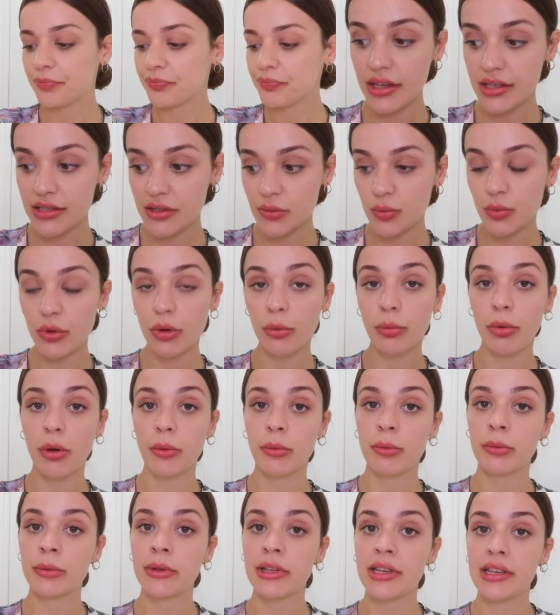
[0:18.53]
This will
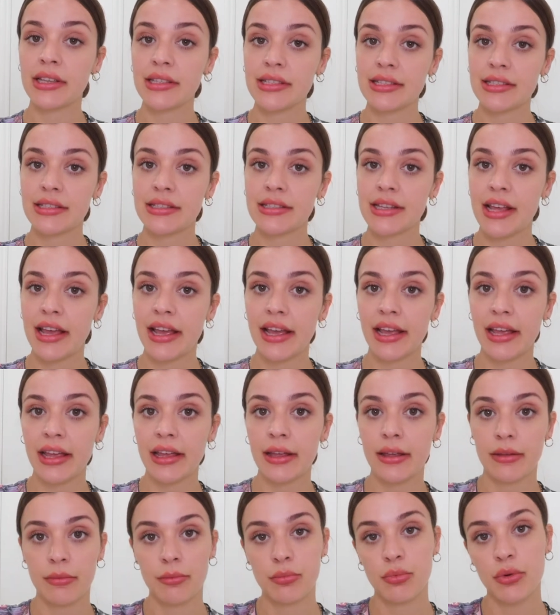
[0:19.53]
probably
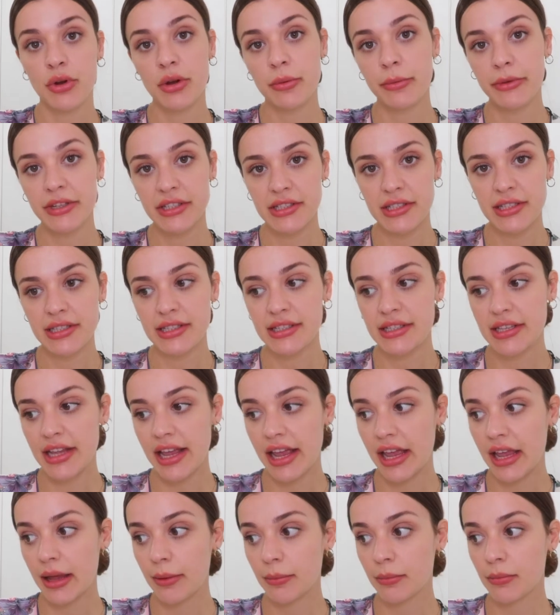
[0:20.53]
stay pretty much the
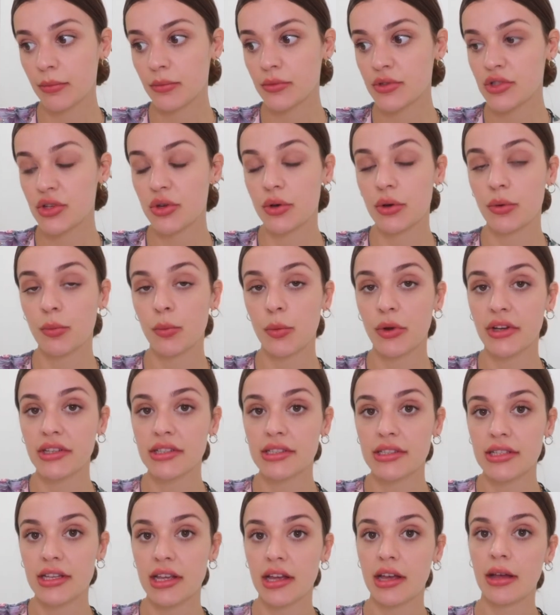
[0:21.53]
same during
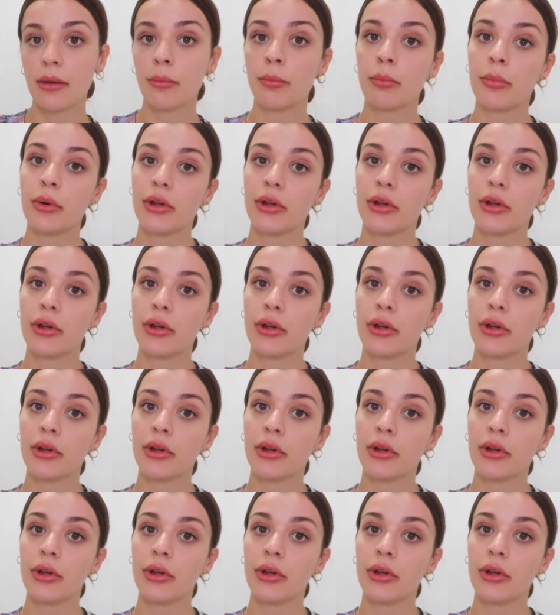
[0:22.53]
winter,